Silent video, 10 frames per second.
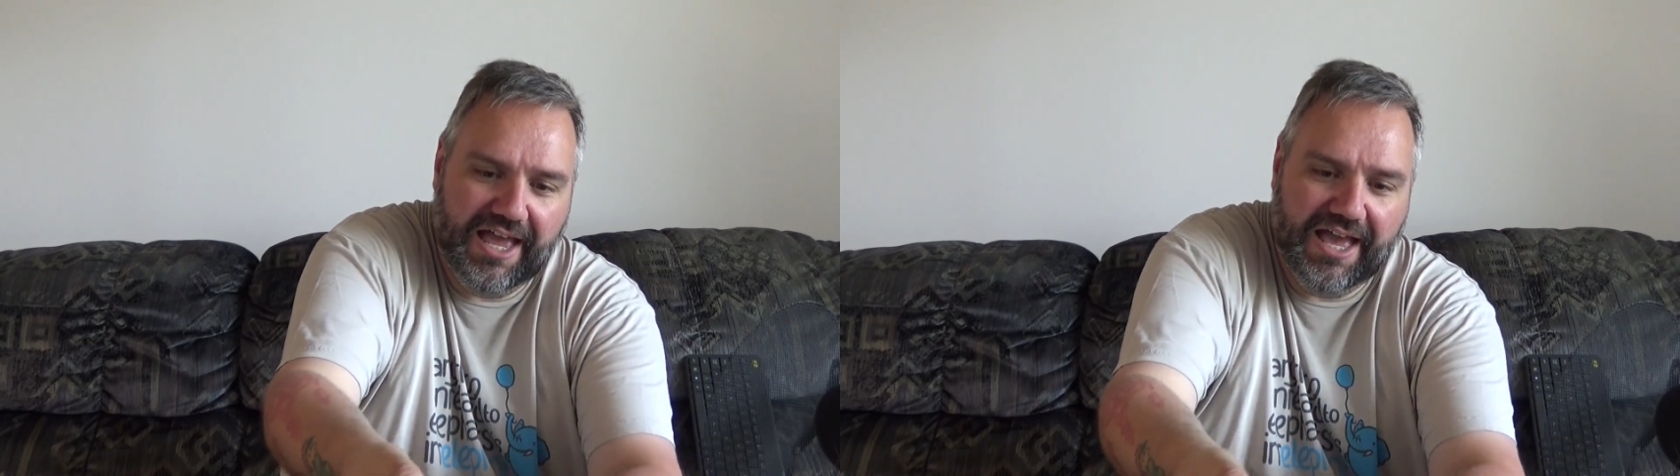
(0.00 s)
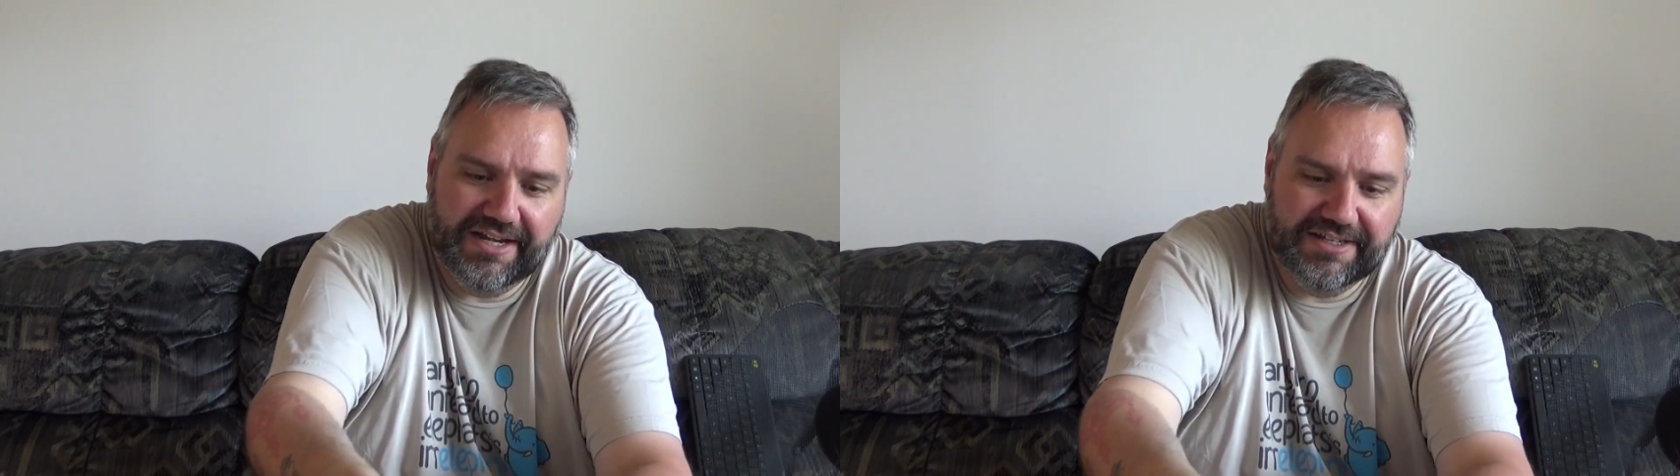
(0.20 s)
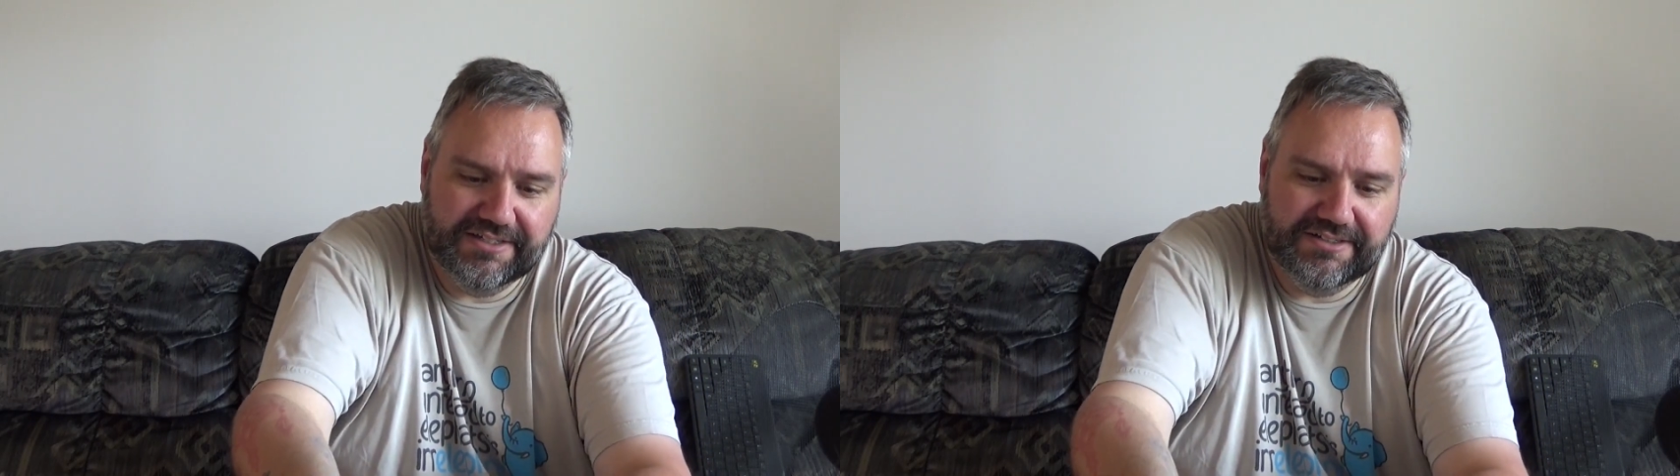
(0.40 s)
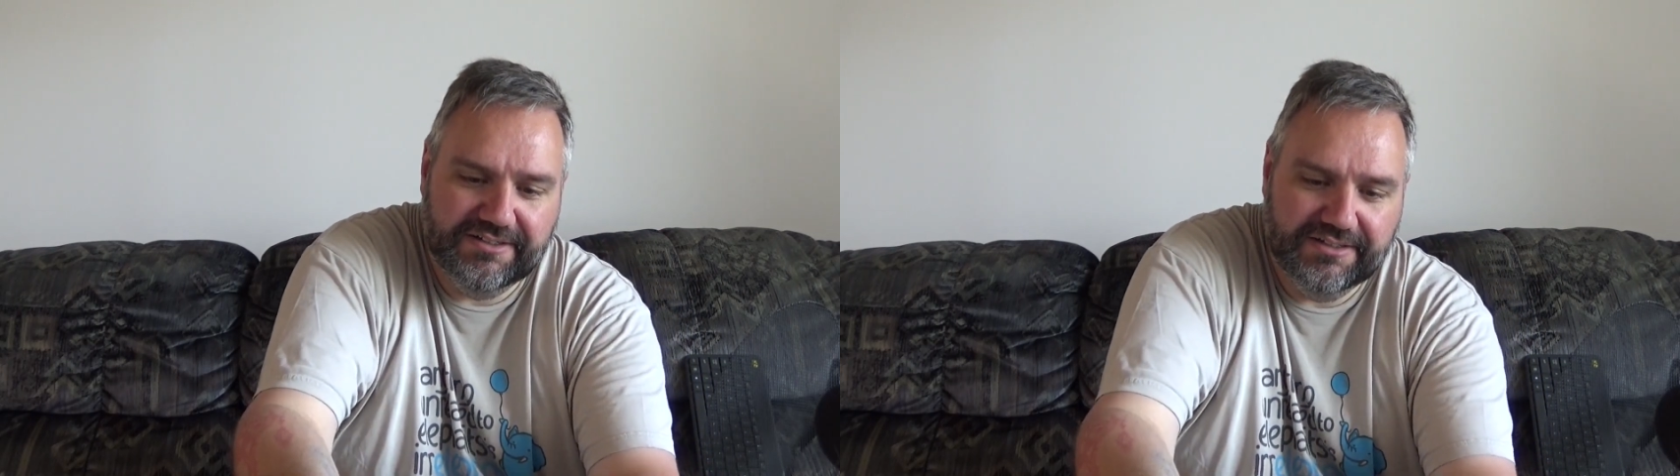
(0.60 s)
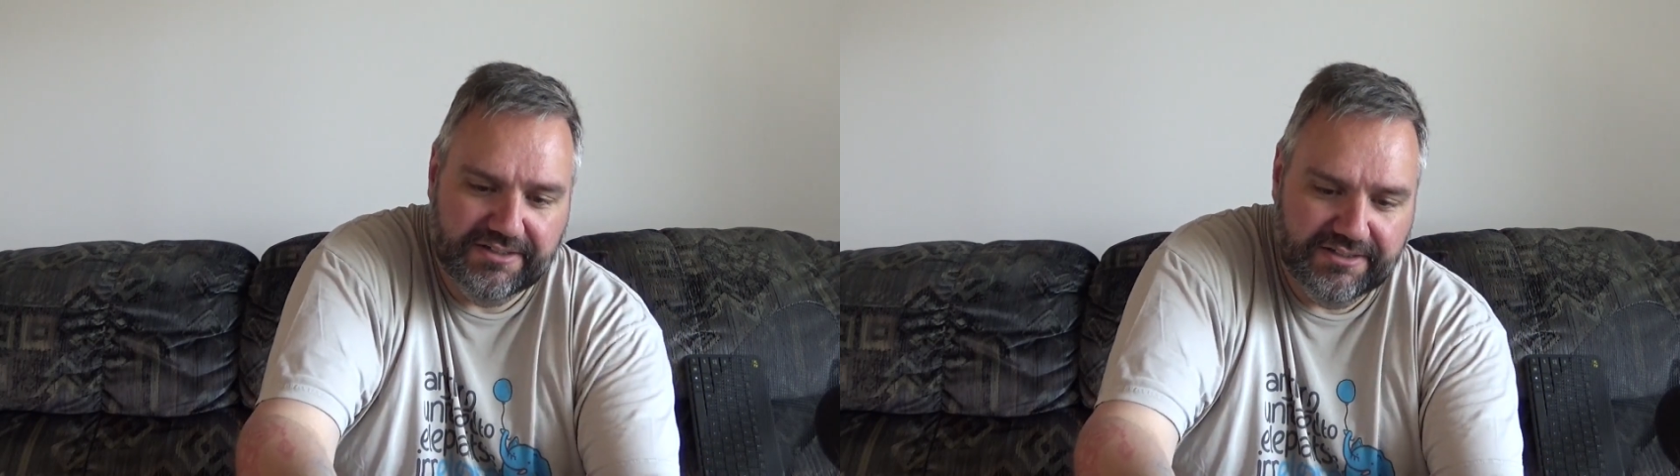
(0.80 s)
added
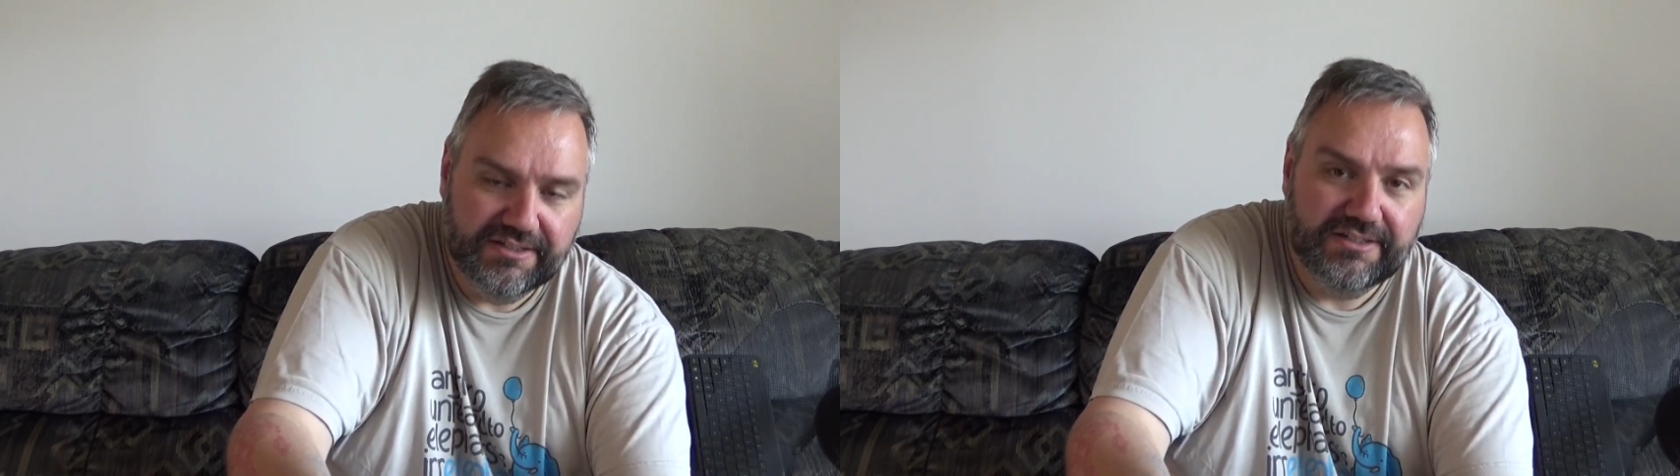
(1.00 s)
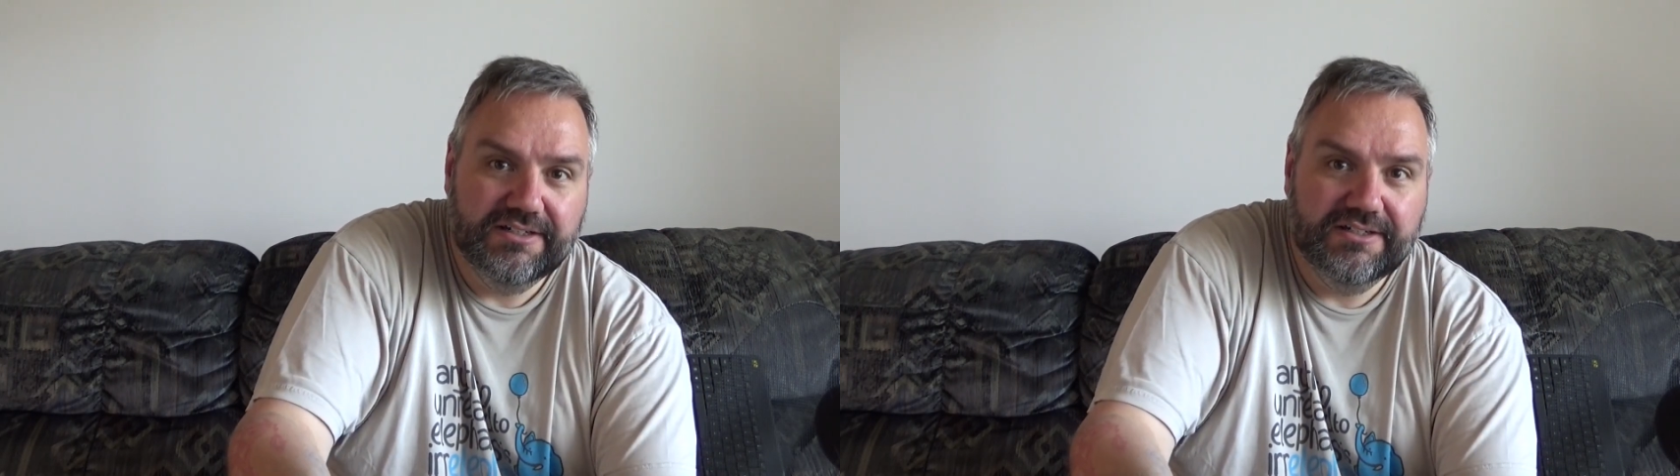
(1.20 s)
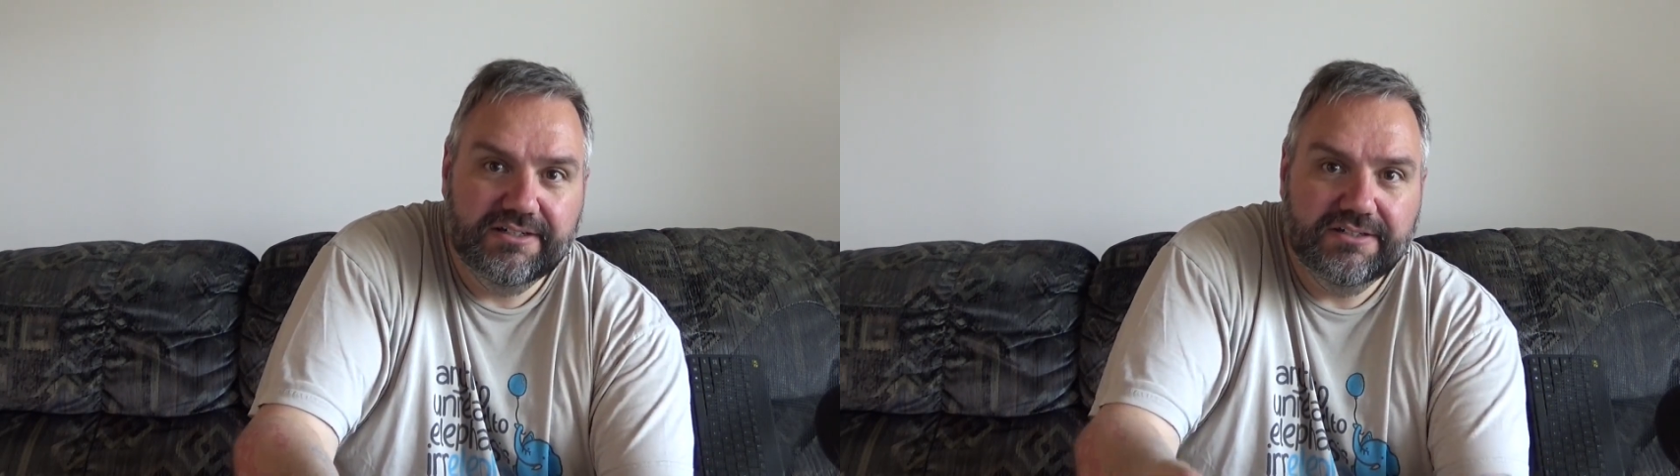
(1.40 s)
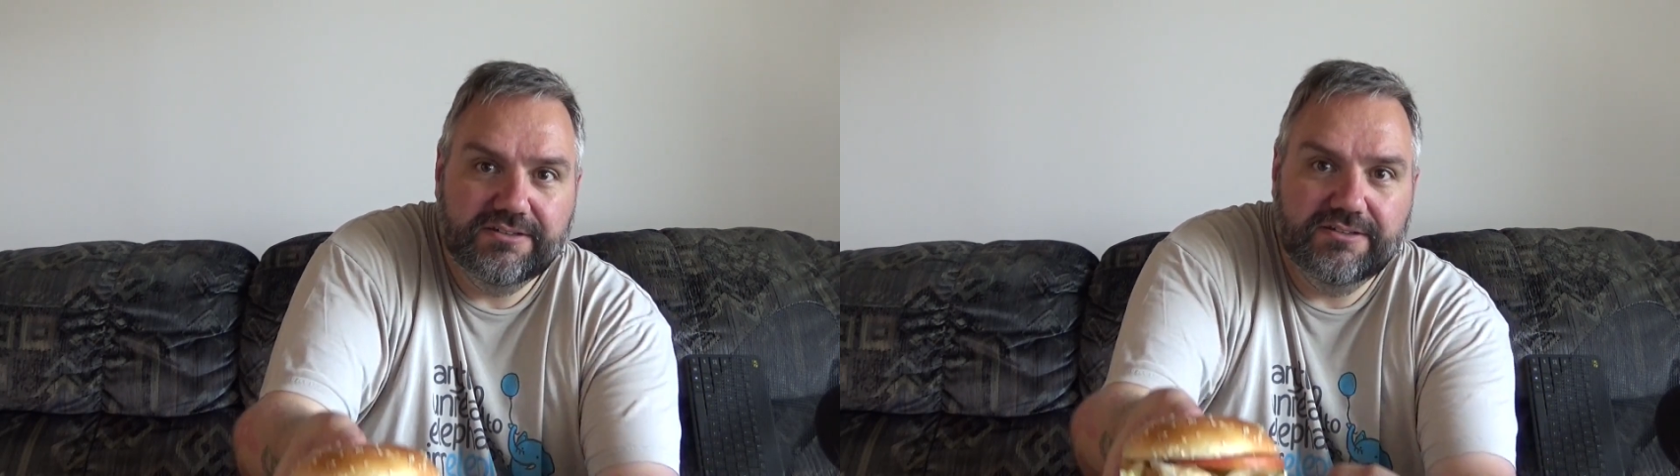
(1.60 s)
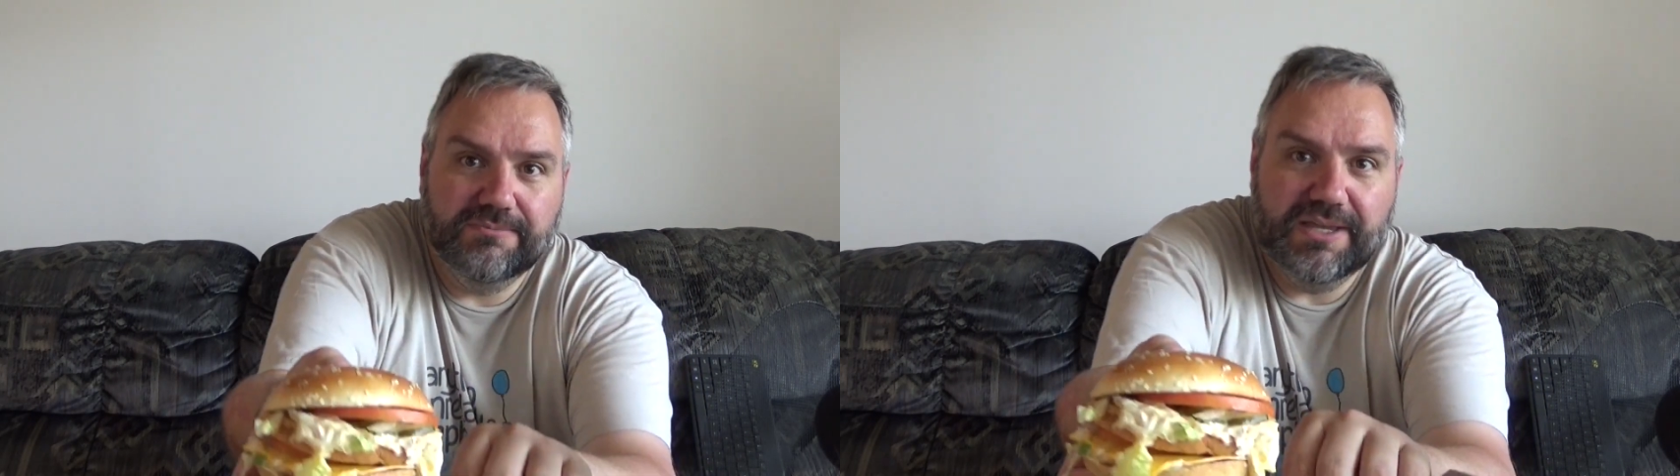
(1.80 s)

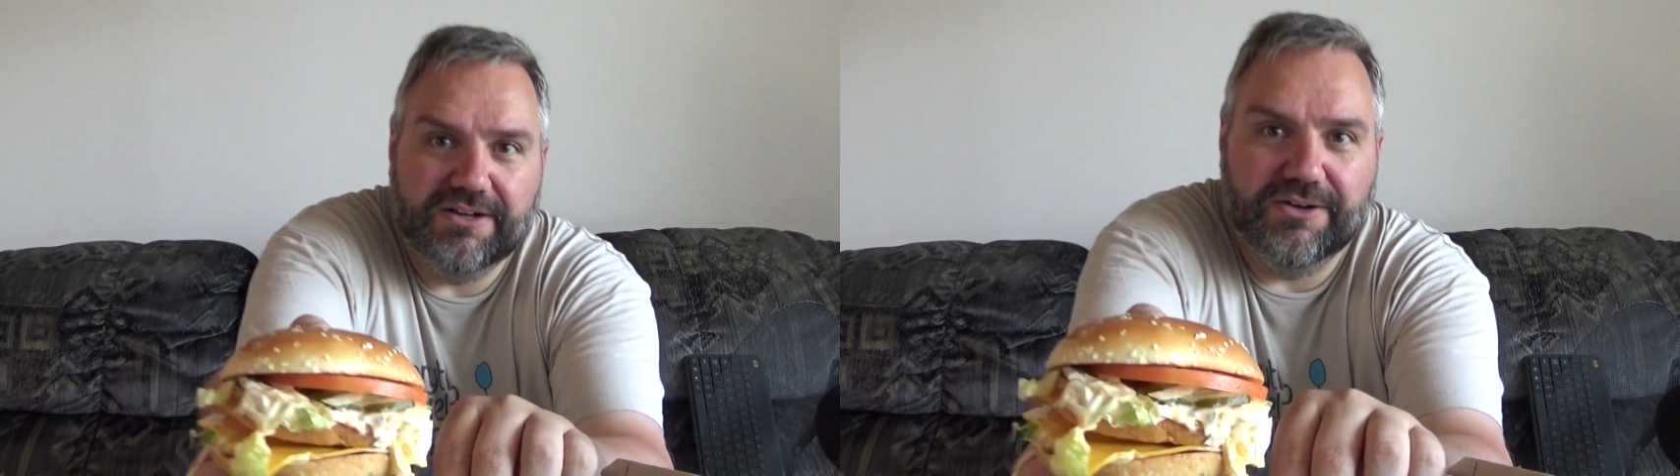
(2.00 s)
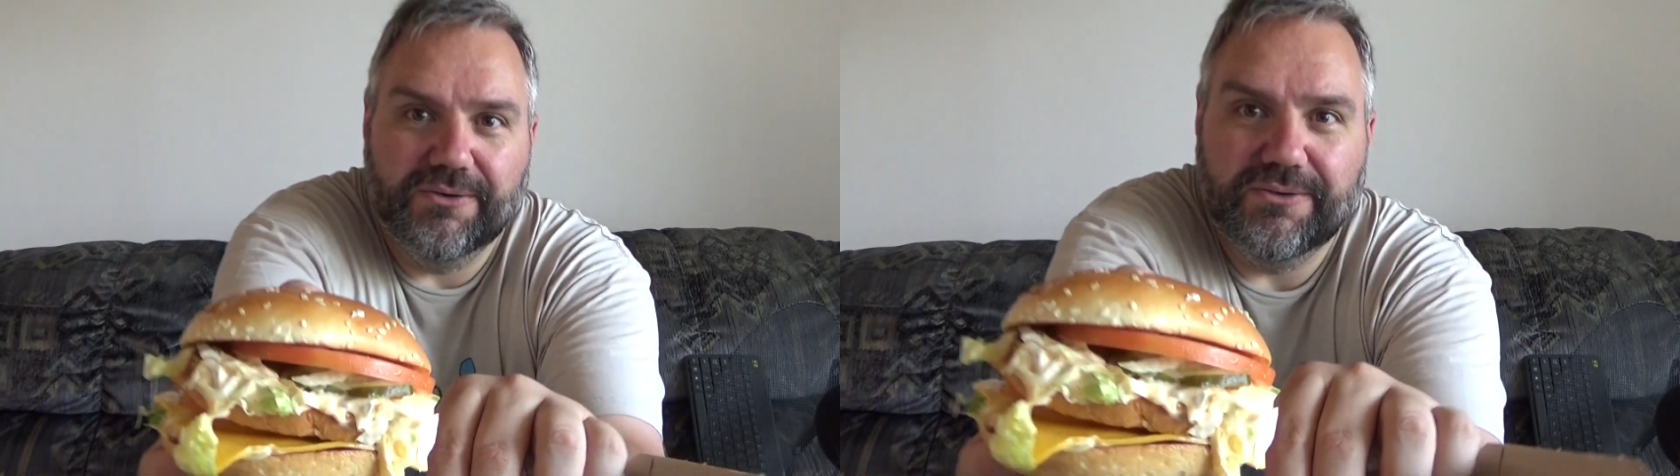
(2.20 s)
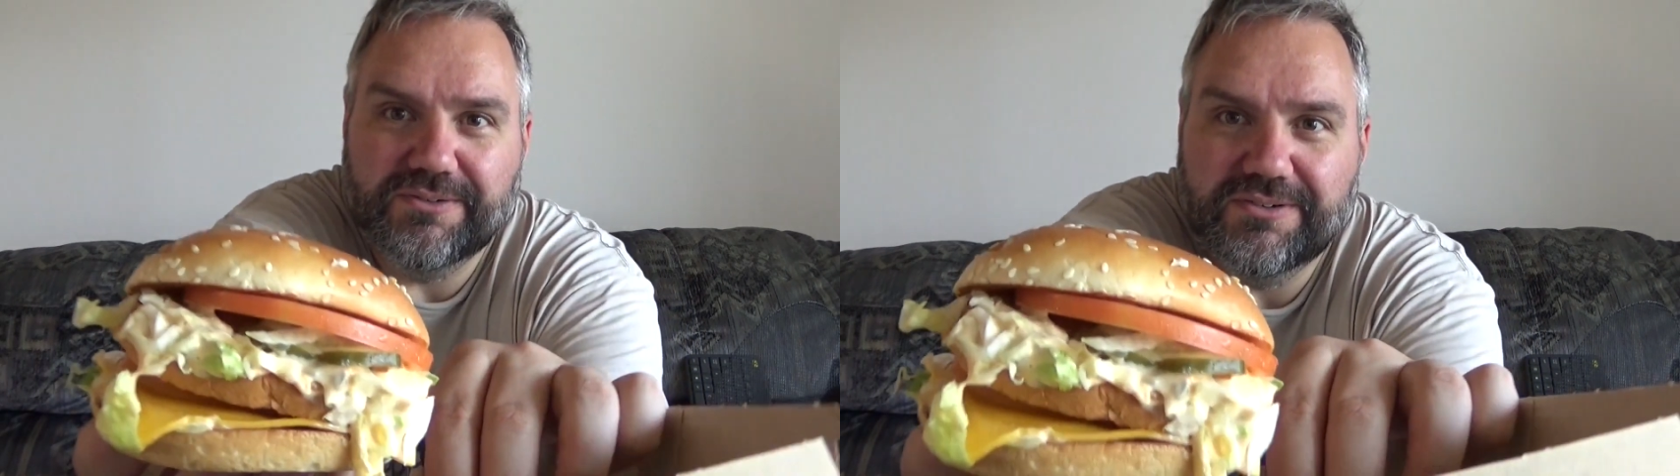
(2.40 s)
tomato.